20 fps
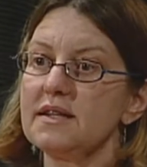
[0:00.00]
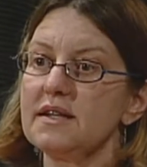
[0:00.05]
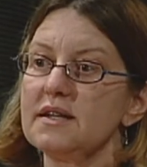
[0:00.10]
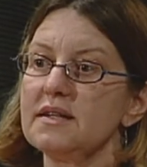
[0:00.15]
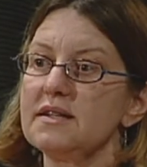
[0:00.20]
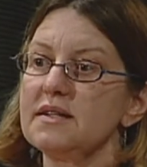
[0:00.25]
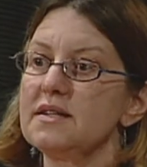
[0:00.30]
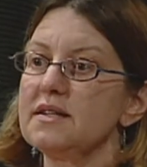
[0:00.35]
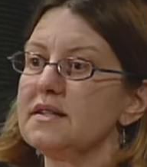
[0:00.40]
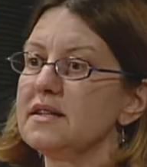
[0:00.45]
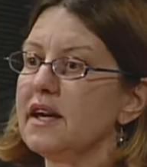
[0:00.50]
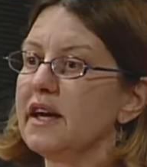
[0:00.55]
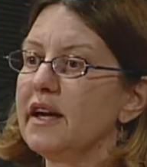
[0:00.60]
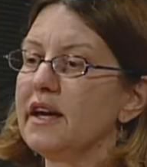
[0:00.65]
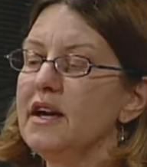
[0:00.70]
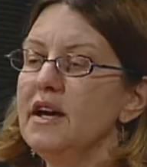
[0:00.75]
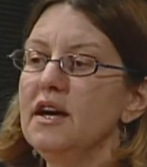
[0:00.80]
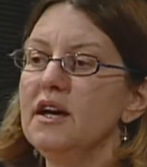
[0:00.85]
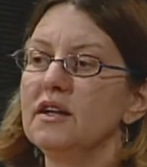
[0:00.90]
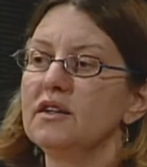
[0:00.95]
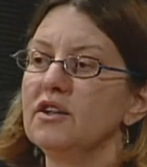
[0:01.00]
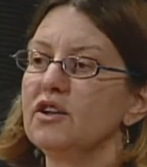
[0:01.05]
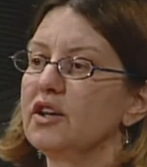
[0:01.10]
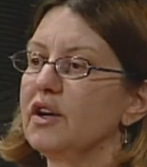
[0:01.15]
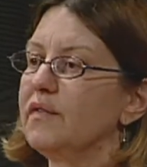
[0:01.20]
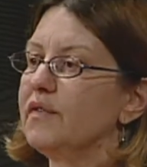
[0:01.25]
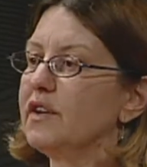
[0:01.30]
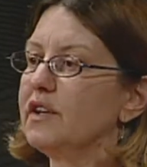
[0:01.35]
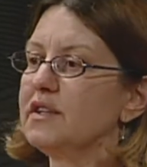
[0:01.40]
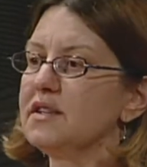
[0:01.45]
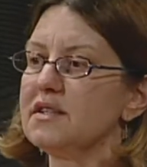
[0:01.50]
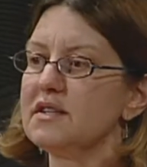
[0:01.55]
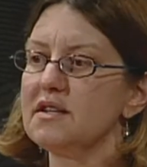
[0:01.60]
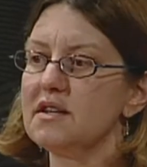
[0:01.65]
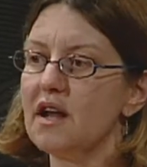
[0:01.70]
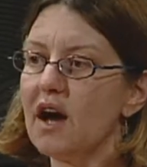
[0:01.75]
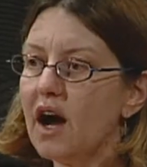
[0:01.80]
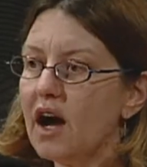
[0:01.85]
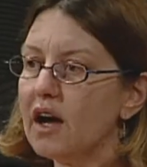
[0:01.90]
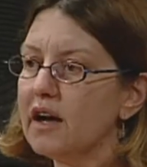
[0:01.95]
this to say, look, if it's
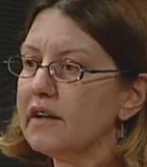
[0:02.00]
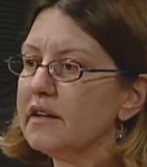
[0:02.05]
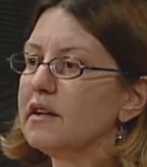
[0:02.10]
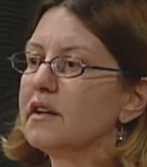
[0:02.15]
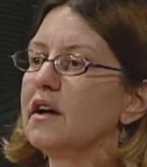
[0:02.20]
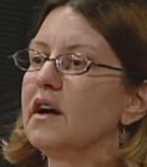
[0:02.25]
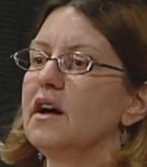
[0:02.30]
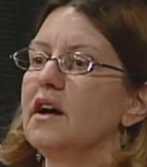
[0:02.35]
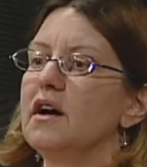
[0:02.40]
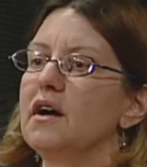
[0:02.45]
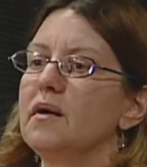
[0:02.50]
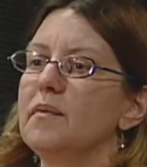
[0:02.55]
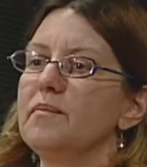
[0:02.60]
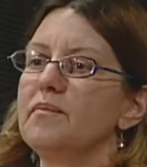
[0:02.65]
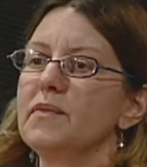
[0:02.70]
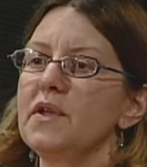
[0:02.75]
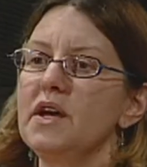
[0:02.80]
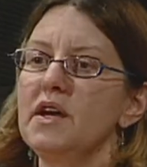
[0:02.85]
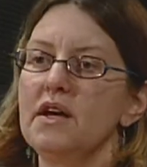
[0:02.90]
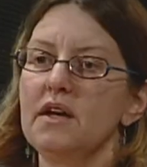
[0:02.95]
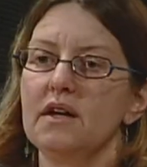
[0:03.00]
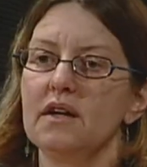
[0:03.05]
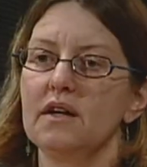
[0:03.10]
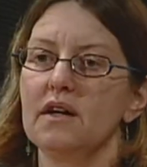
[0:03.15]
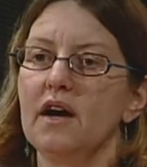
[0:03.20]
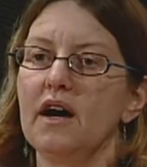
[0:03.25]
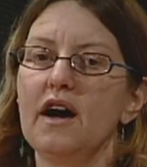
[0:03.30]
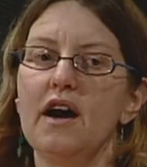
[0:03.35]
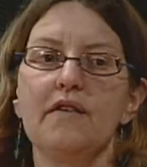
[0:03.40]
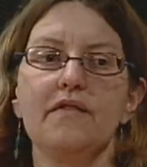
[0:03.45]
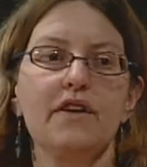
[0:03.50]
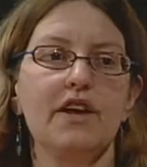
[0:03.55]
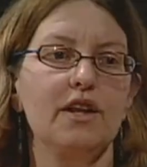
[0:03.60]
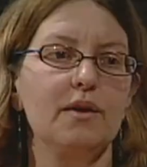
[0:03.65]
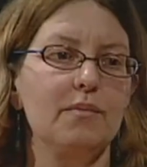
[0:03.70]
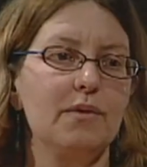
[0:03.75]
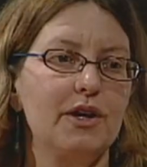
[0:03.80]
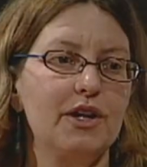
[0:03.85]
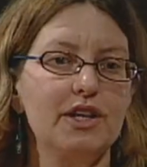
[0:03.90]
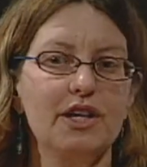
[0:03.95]
not
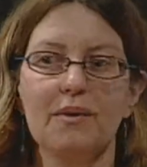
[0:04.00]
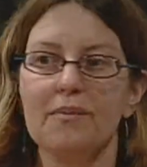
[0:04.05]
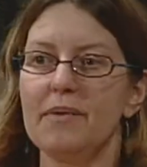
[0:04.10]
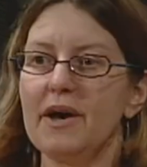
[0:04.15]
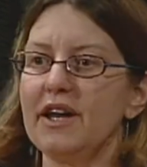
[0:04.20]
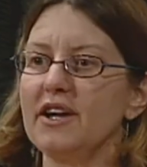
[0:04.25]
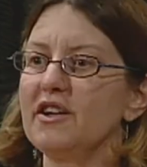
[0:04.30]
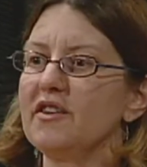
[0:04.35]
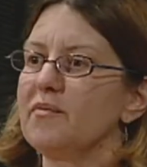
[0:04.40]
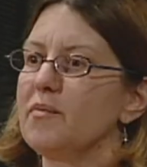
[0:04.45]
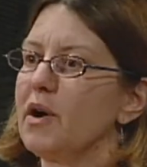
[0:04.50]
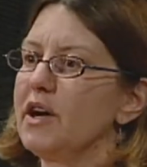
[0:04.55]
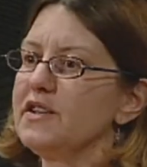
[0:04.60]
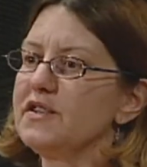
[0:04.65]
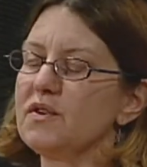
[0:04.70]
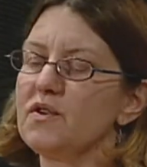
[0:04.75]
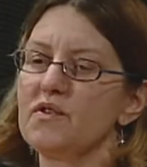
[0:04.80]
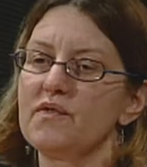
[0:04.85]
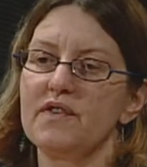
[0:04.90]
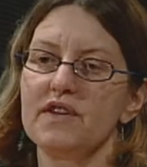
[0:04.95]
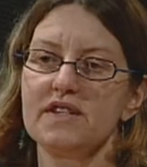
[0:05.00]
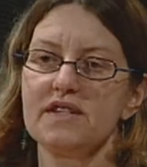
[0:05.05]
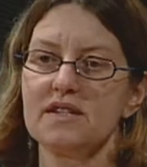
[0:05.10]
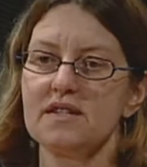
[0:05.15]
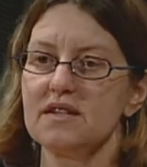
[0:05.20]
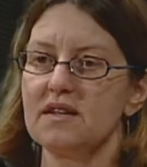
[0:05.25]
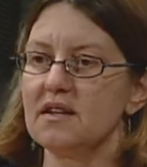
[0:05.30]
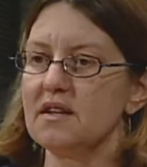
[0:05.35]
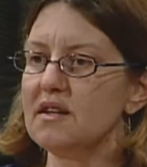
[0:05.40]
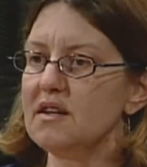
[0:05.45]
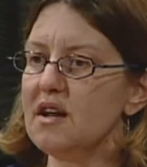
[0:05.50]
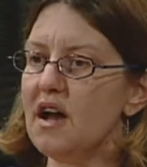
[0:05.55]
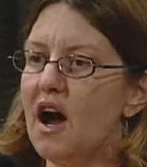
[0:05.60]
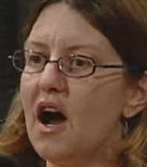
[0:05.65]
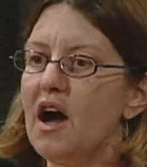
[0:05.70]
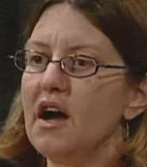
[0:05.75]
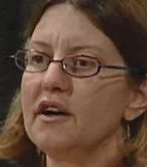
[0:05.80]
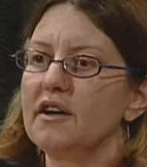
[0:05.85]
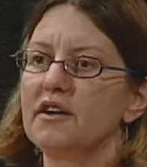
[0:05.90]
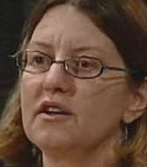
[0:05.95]
available at a competitive price, or if it's
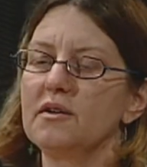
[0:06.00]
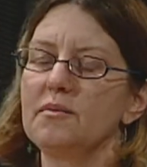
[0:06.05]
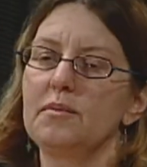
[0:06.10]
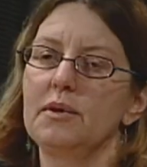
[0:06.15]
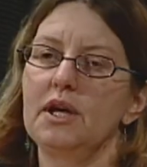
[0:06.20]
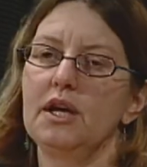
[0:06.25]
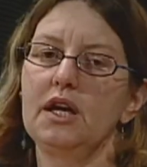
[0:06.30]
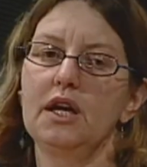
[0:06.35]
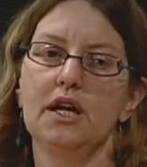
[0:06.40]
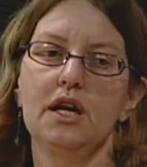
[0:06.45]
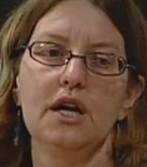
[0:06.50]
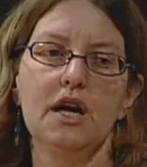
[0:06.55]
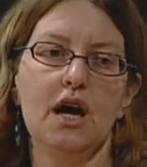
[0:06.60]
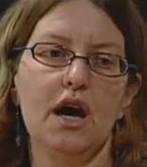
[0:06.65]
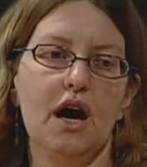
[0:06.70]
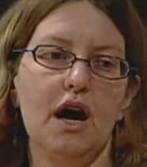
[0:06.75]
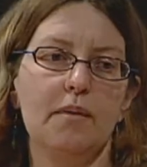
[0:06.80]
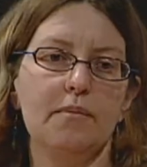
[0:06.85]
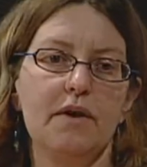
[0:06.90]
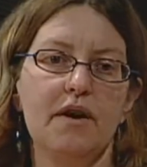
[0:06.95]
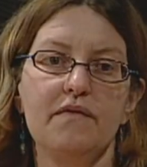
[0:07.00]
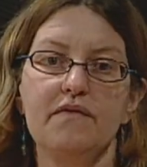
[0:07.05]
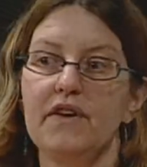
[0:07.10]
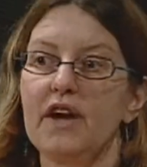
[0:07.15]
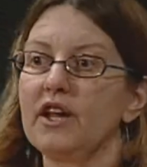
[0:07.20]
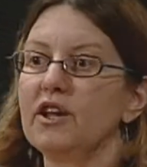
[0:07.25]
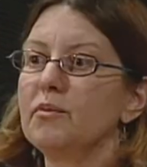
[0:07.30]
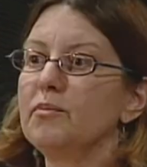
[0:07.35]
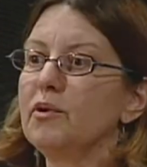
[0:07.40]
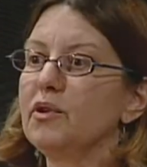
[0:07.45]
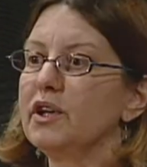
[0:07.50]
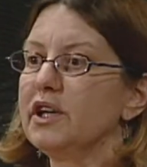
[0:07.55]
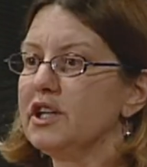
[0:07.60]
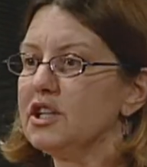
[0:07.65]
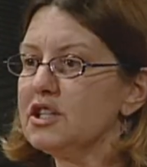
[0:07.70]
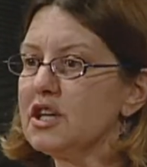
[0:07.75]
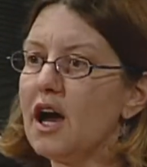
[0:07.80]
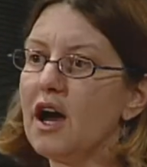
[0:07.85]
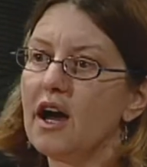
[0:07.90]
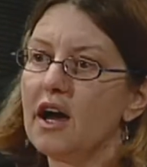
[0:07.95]
not going to be available in
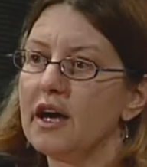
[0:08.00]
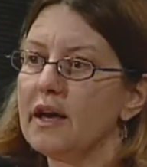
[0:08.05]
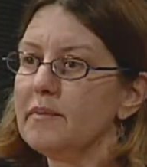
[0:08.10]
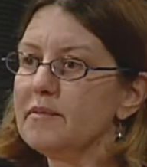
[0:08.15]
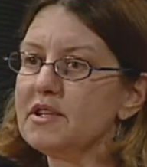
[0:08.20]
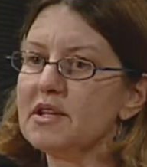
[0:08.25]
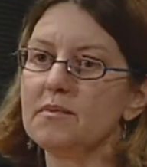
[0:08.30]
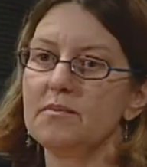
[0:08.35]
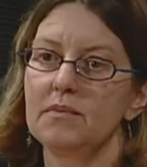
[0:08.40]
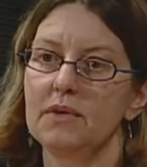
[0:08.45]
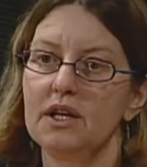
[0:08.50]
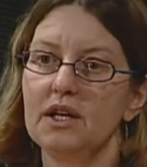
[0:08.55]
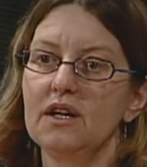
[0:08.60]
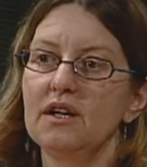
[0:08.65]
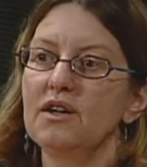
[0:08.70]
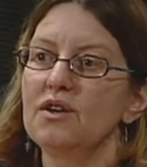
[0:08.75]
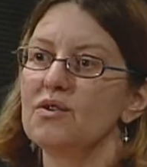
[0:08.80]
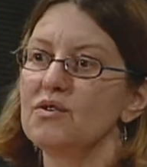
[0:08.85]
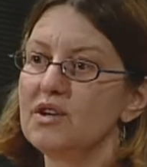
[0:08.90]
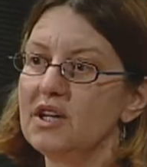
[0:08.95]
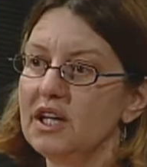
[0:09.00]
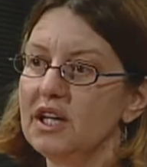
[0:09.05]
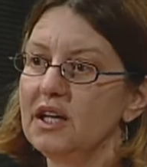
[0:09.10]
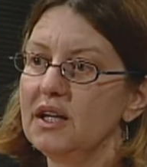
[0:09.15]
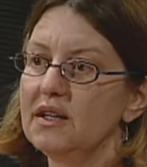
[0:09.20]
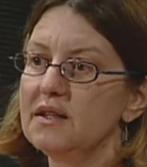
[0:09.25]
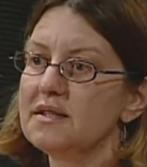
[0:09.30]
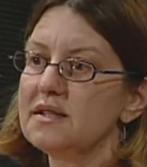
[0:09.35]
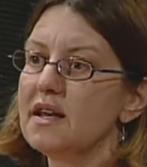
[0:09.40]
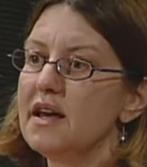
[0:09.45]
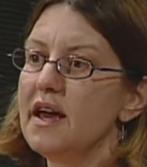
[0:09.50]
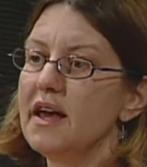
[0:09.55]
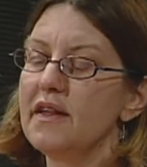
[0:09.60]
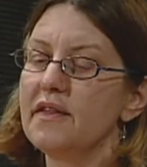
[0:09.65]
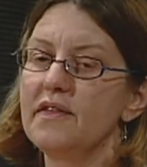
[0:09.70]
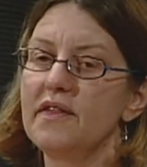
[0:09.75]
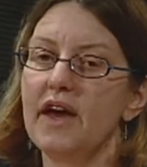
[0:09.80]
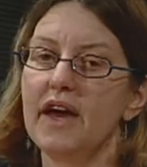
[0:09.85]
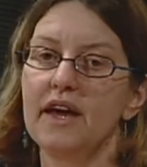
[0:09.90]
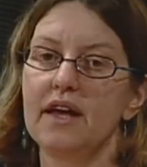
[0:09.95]
time to meet your needs,
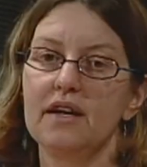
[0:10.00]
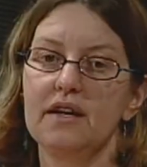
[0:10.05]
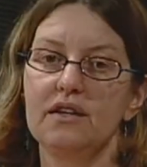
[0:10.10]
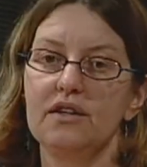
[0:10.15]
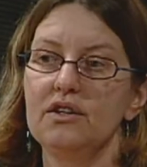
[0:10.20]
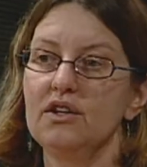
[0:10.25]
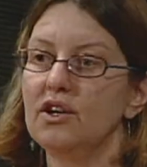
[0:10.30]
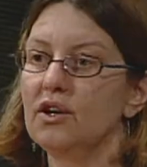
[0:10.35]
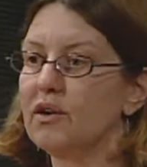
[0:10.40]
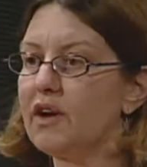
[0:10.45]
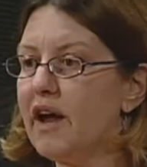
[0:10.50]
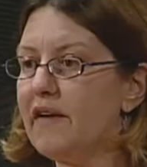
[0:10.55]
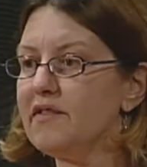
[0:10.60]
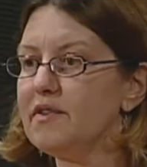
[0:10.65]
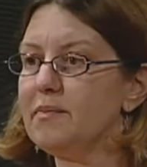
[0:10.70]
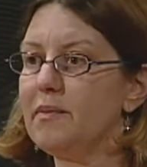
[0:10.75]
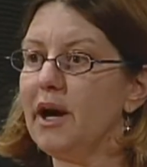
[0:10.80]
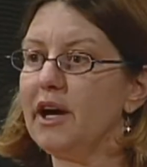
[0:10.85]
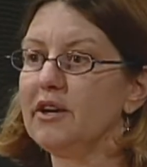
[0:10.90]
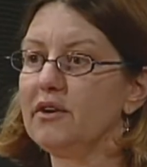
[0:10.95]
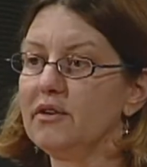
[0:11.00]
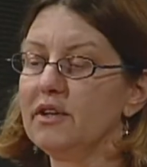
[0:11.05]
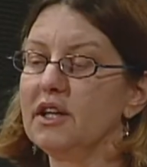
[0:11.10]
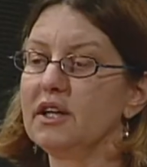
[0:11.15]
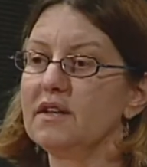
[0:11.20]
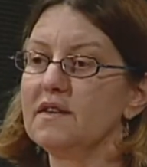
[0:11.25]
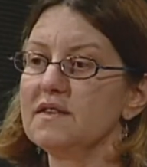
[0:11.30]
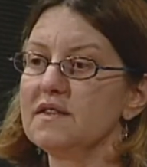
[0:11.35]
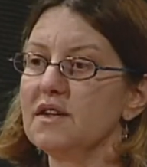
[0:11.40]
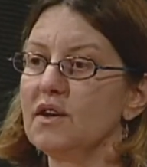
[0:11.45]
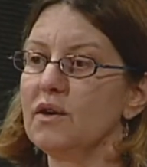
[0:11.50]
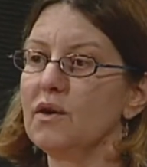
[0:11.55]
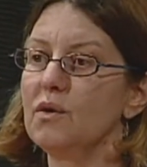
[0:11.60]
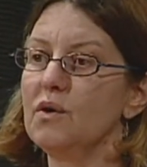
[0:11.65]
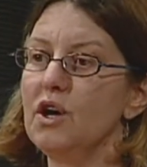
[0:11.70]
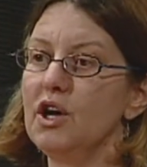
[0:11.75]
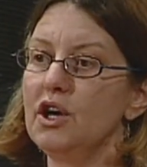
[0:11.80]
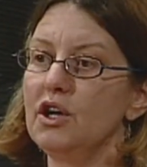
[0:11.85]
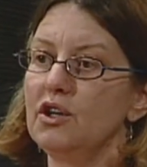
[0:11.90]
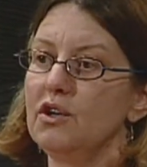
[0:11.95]
then you don't have to buy green. So
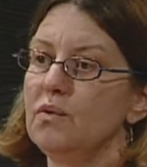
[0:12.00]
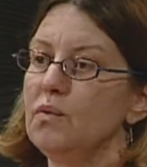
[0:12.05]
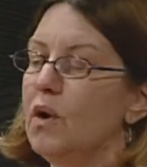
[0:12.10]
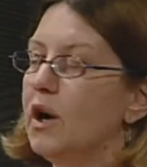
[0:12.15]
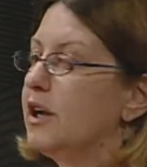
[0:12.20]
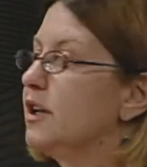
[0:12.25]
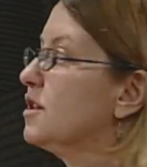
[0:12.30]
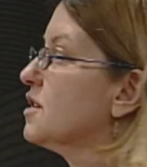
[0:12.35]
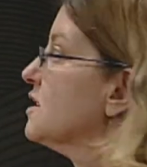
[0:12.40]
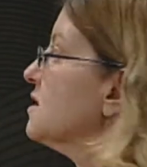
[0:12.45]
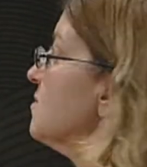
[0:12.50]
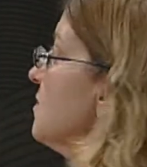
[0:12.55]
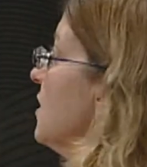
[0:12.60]
you want to just